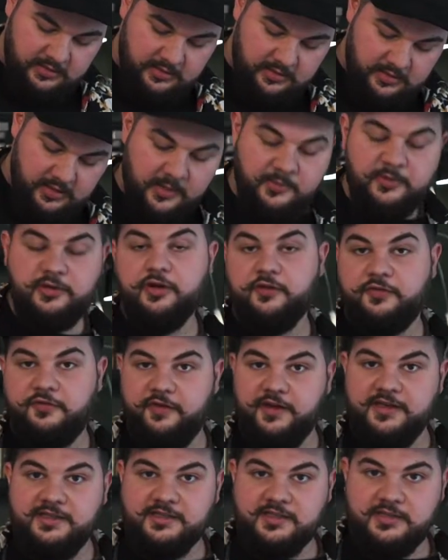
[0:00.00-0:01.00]
come in your
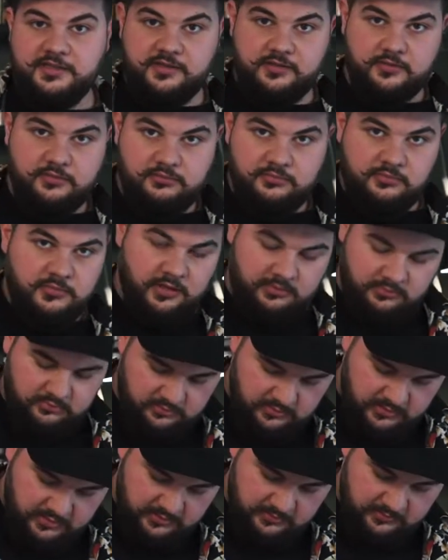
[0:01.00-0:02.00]
face, so yeah,
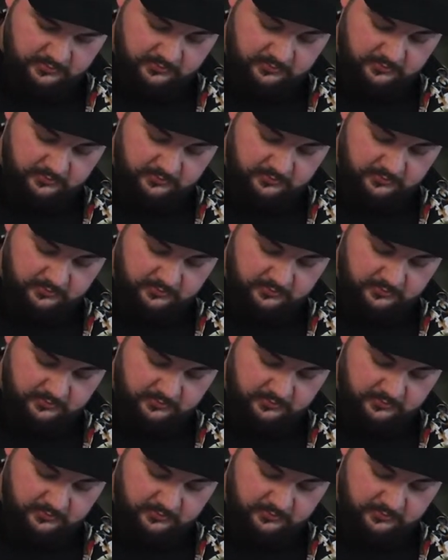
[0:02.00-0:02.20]
just...